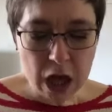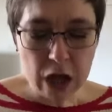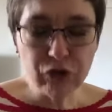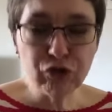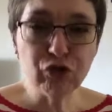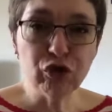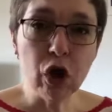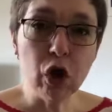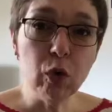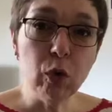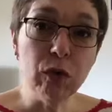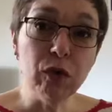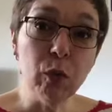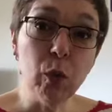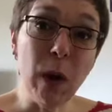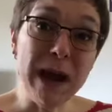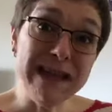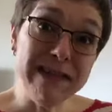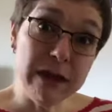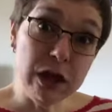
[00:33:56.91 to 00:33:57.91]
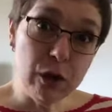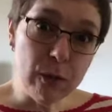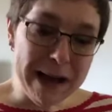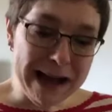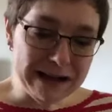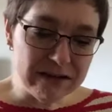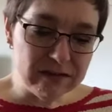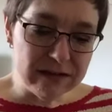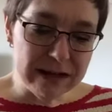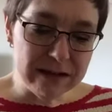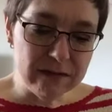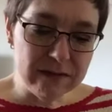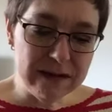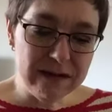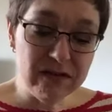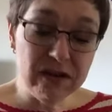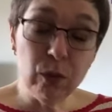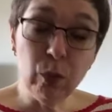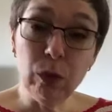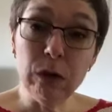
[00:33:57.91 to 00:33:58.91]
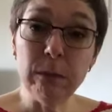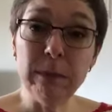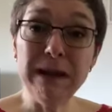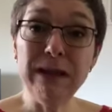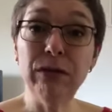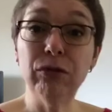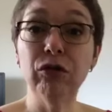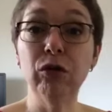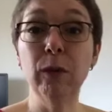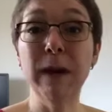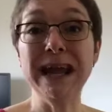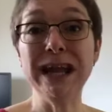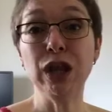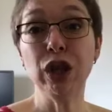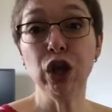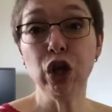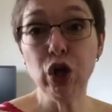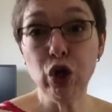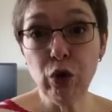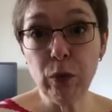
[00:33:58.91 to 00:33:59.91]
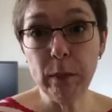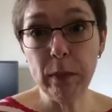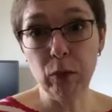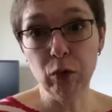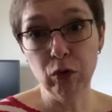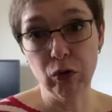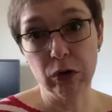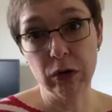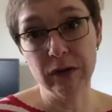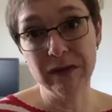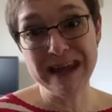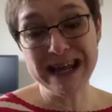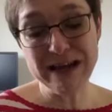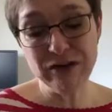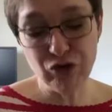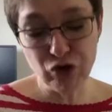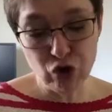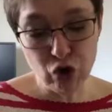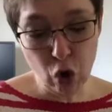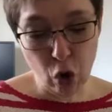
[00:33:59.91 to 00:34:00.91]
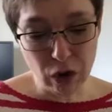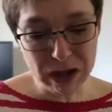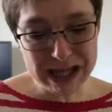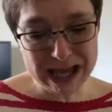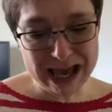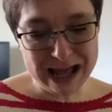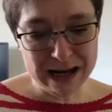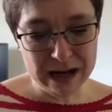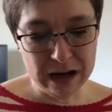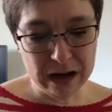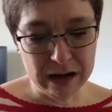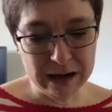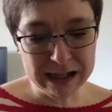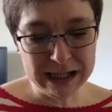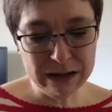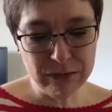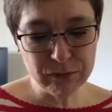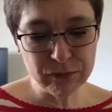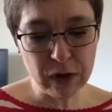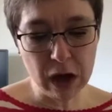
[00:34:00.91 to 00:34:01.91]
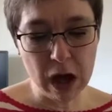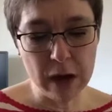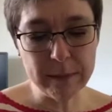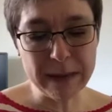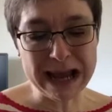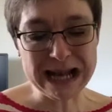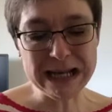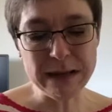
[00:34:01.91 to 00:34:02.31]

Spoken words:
So the way that you access this, it will be through a new portal that is not yet live, and